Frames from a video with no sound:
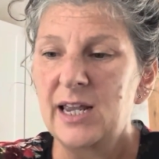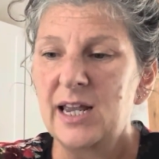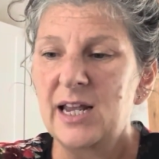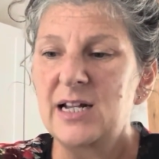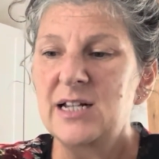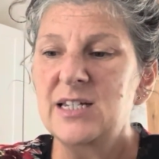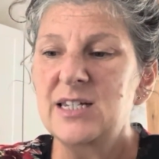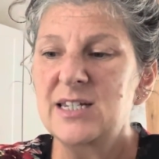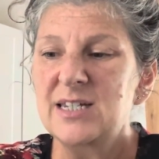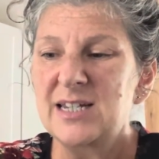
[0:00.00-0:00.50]

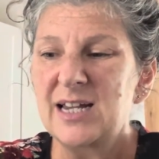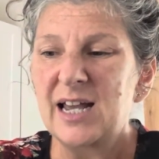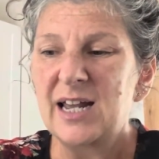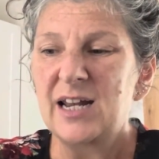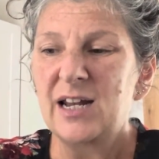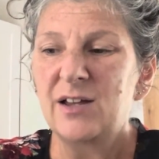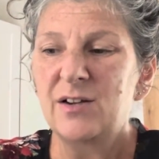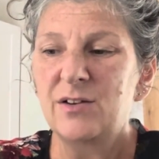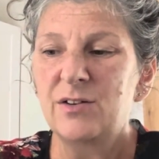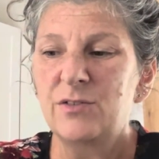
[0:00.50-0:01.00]
Instead
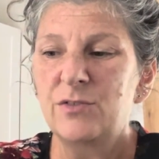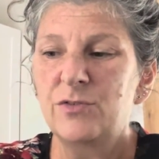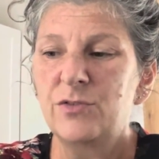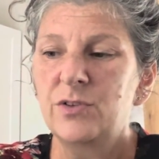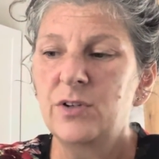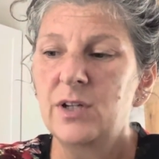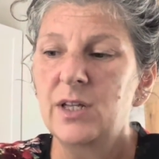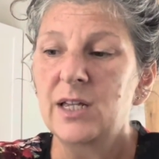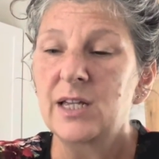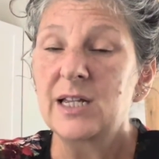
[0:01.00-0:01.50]
of
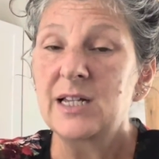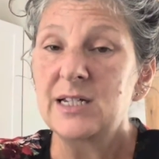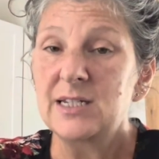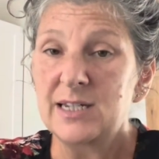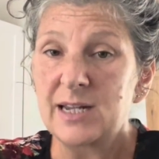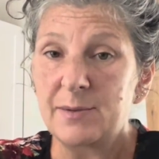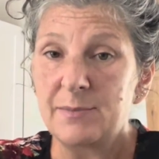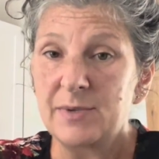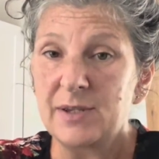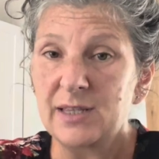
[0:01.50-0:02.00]

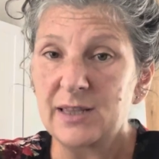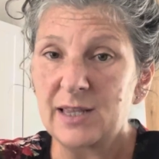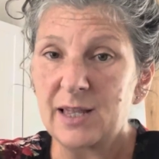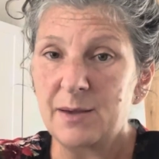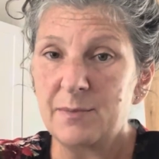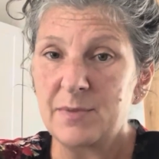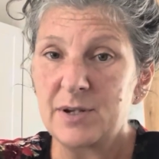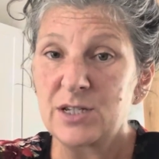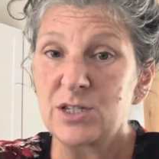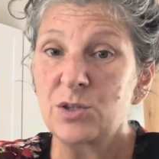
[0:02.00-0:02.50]
condemning
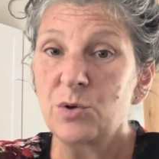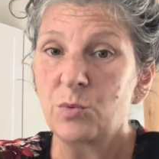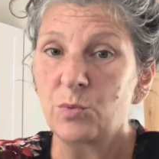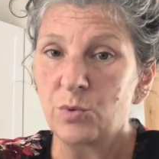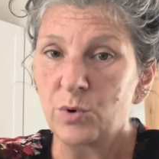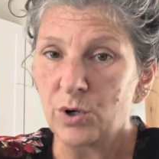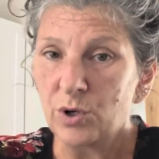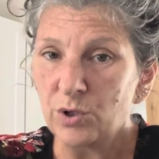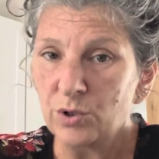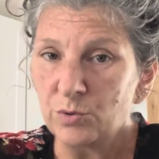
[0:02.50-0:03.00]
them as the
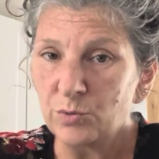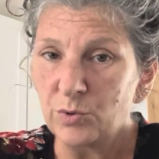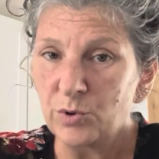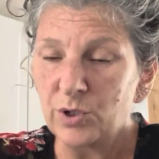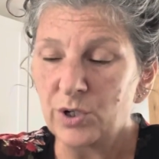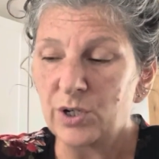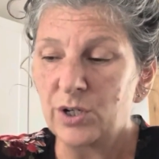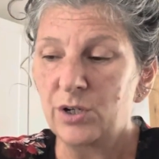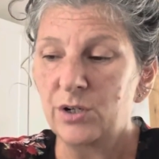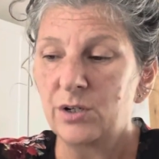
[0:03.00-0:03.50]
world
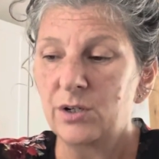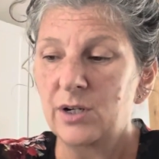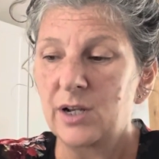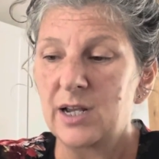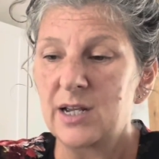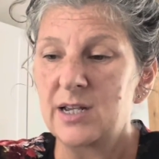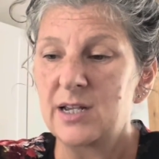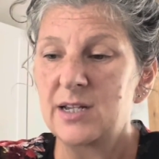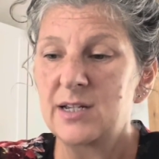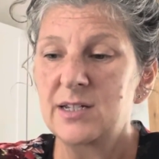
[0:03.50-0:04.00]
would,
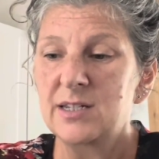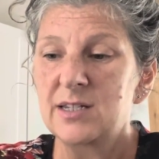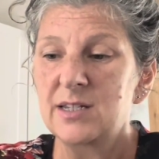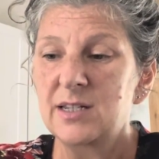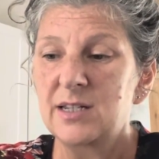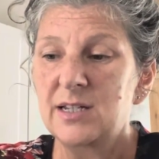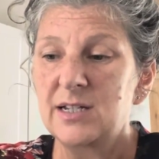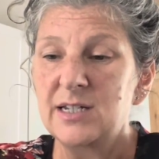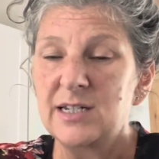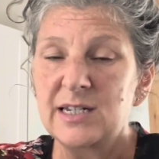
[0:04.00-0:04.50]
as
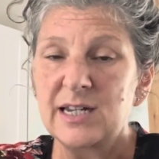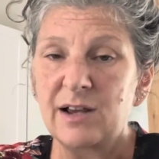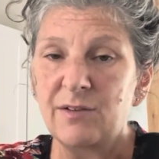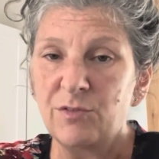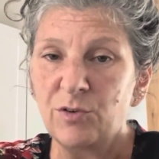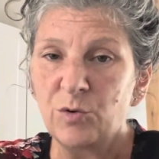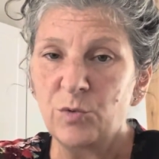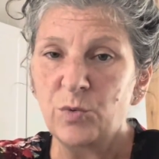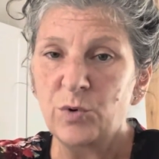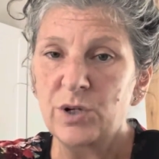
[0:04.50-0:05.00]
the
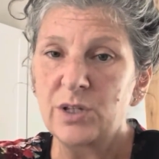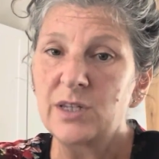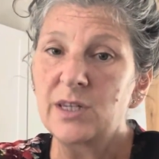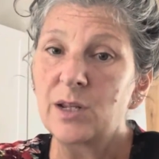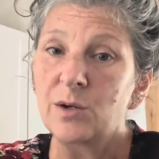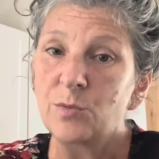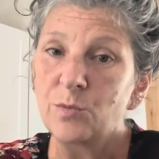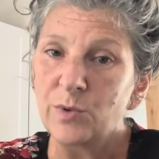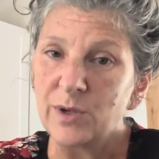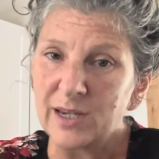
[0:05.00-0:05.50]
devil would,
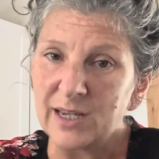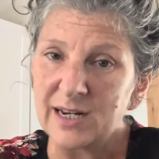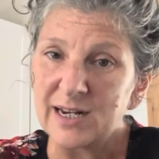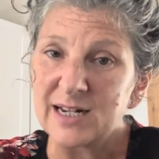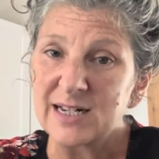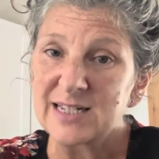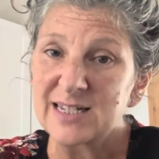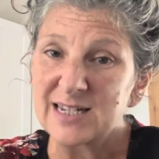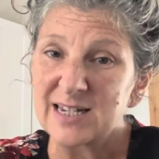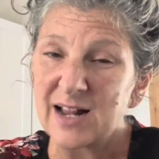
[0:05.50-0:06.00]
then we can
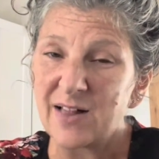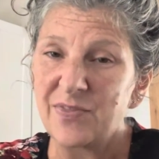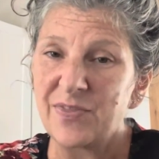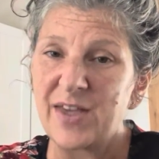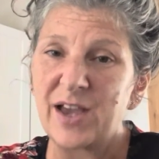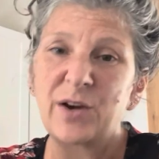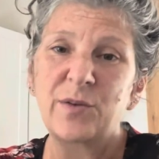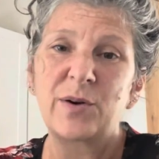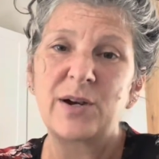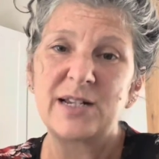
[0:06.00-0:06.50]
extend
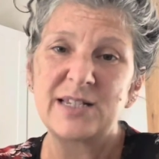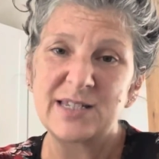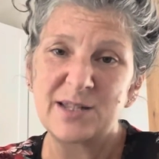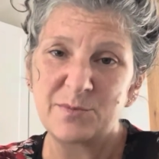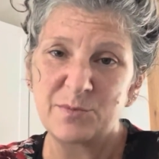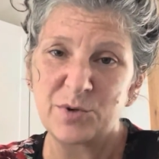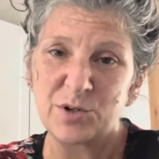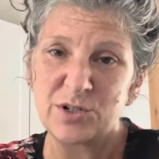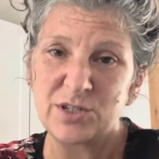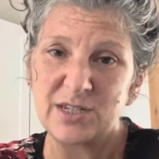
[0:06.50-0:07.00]
that grace
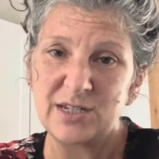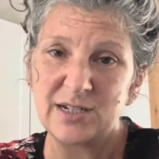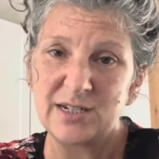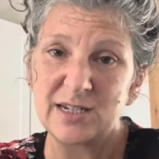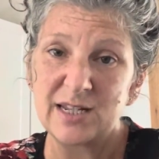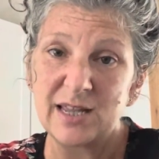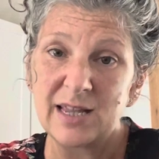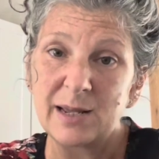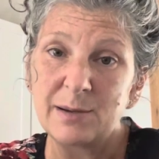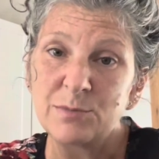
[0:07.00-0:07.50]
and mercy
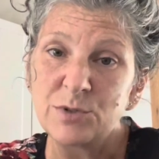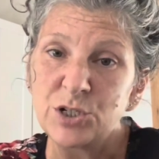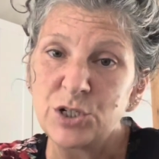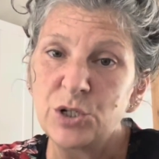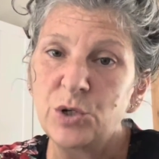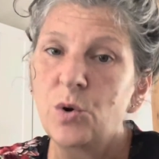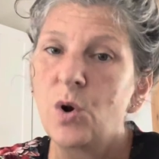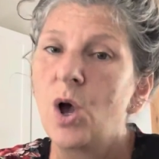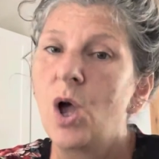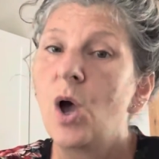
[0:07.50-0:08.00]
to them
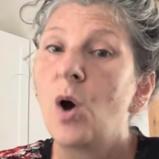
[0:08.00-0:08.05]
too,